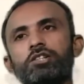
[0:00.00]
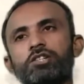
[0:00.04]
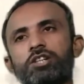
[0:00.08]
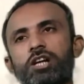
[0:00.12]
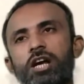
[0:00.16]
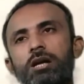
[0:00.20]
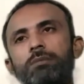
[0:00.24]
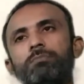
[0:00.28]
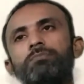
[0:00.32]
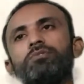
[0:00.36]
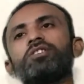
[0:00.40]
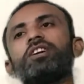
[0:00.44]

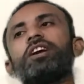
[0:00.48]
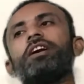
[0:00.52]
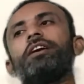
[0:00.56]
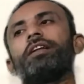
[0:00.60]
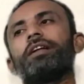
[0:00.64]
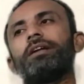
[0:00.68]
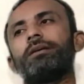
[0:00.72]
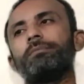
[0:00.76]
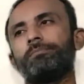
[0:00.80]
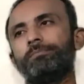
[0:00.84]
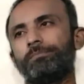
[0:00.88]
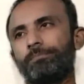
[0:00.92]
time
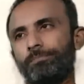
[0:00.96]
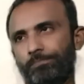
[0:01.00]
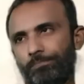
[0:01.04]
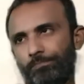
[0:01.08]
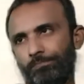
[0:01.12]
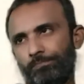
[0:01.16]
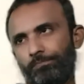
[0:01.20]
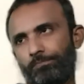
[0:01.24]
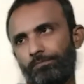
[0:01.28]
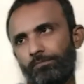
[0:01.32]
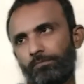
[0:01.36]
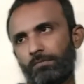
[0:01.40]
sharing,
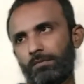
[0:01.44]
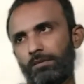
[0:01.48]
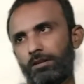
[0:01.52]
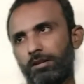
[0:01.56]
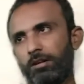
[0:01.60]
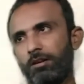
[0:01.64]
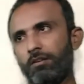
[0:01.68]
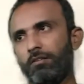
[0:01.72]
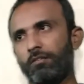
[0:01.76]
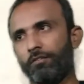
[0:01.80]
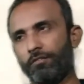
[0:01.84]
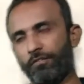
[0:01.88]

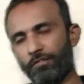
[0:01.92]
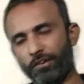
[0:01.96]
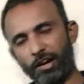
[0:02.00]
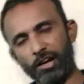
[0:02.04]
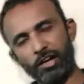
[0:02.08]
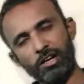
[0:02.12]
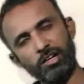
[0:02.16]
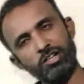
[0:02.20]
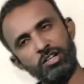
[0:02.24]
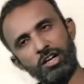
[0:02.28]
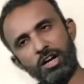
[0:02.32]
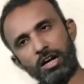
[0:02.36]

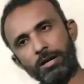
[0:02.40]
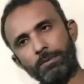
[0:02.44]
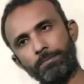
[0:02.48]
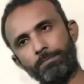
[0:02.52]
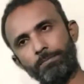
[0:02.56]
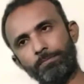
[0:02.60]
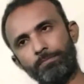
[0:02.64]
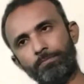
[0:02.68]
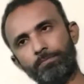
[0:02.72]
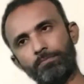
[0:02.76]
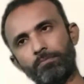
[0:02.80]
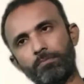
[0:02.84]
real
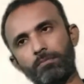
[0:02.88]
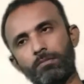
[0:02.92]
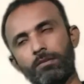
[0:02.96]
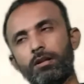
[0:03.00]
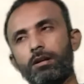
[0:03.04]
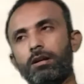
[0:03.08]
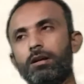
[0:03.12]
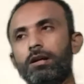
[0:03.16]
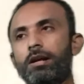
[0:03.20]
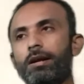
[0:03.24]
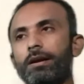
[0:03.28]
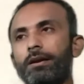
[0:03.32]
time,
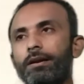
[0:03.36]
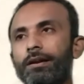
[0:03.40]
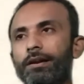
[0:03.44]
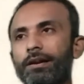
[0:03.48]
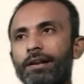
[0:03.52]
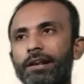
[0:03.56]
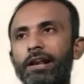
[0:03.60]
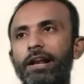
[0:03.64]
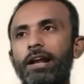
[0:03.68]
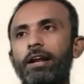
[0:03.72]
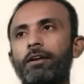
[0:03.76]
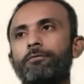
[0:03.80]

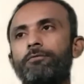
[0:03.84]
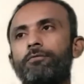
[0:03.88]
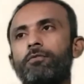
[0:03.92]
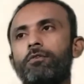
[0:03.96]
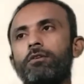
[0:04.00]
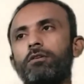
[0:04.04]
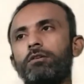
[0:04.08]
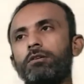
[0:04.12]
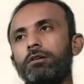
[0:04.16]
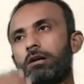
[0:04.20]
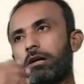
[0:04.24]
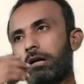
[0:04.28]

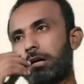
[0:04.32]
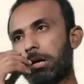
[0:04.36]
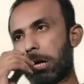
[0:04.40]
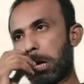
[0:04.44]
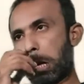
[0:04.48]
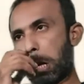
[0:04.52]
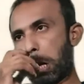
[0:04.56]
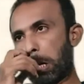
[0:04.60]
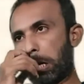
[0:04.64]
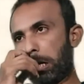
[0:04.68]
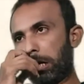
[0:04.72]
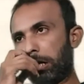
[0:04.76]
network,
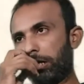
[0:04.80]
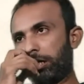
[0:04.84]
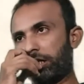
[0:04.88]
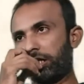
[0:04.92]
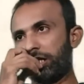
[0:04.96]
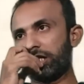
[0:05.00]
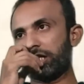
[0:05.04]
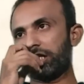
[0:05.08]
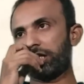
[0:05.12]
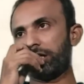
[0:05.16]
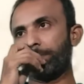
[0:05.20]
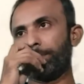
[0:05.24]

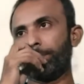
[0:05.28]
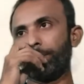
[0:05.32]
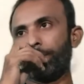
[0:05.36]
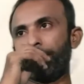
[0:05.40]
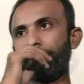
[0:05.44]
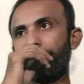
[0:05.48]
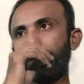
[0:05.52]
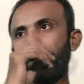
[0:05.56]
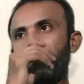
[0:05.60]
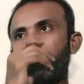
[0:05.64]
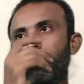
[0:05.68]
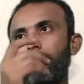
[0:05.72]

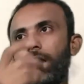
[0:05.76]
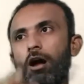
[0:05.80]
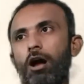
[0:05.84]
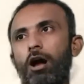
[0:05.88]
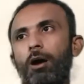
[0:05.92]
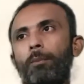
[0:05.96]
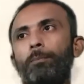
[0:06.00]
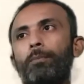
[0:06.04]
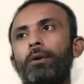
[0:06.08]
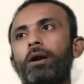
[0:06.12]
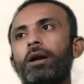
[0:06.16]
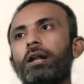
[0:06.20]
distributed
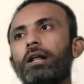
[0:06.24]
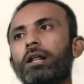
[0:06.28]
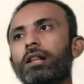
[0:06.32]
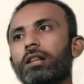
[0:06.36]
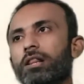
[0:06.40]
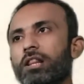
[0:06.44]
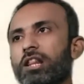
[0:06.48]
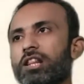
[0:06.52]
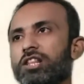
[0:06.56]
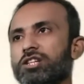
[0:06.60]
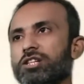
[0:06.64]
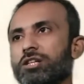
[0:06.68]
operating
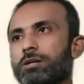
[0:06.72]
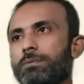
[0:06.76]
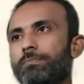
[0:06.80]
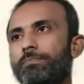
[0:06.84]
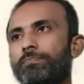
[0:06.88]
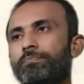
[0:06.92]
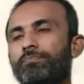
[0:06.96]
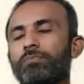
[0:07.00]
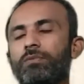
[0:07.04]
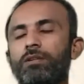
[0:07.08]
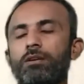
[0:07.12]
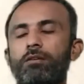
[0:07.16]

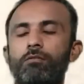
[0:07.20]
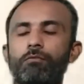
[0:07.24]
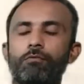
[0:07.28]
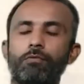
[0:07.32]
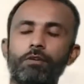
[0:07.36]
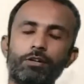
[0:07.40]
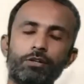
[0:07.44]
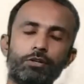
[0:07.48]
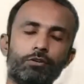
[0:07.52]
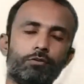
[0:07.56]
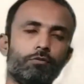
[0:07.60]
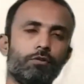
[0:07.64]
system
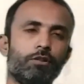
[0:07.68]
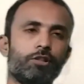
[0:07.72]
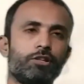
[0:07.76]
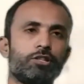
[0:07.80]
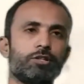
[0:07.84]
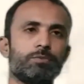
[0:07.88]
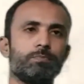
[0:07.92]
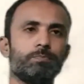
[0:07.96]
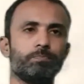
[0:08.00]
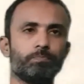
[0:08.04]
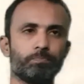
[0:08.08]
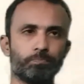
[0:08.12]
were
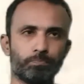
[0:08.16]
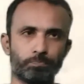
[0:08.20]
used.